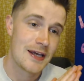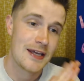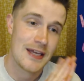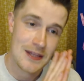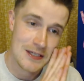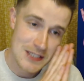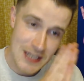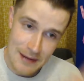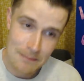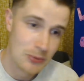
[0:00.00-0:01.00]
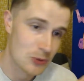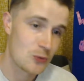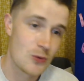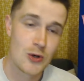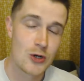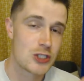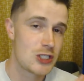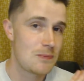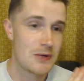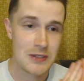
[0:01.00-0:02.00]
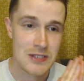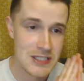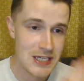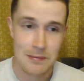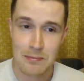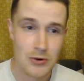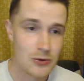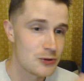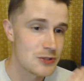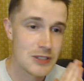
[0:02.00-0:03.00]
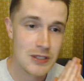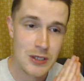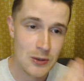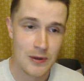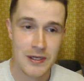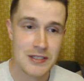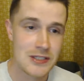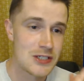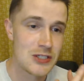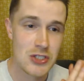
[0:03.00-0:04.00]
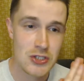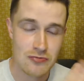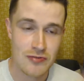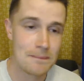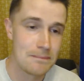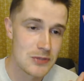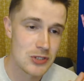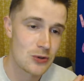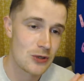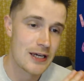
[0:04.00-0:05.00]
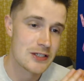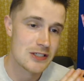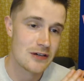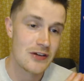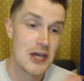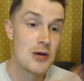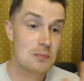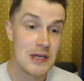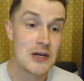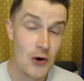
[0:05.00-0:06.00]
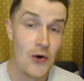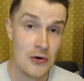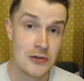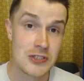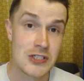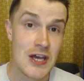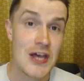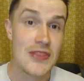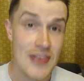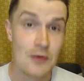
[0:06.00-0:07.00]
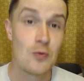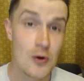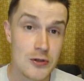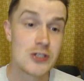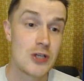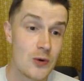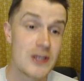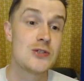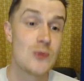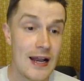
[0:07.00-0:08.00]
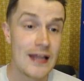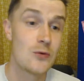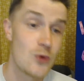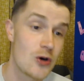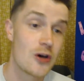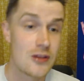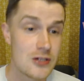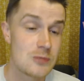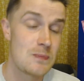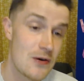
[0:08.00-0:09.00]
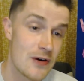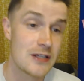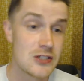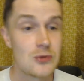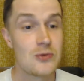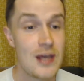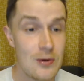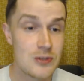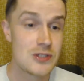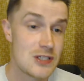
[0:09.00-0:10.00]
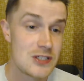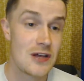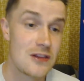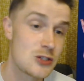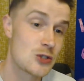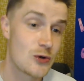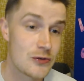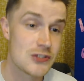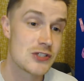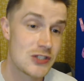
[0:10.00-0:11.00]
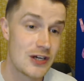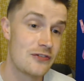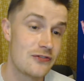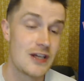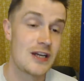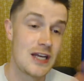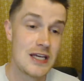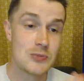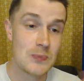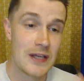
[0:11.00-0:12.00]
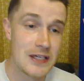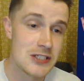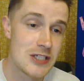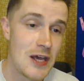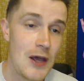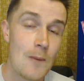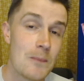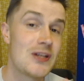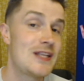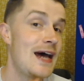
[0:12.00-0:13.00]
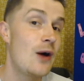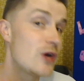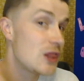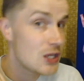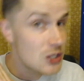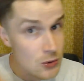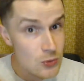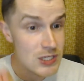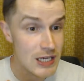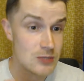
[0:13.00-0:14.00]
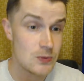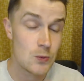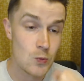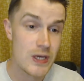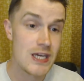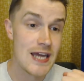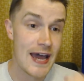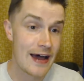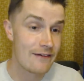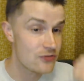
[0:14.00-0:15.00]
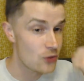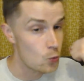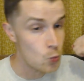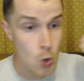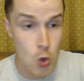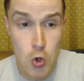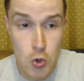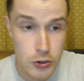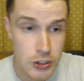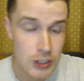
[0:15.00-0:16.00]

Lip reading: in the temple worship and timbrels and choirs and drums and all that stuff, because there was no indwelling work of the Spirit. So there was this other sort of stuff in his place. But now in the New Testament, we have the Word,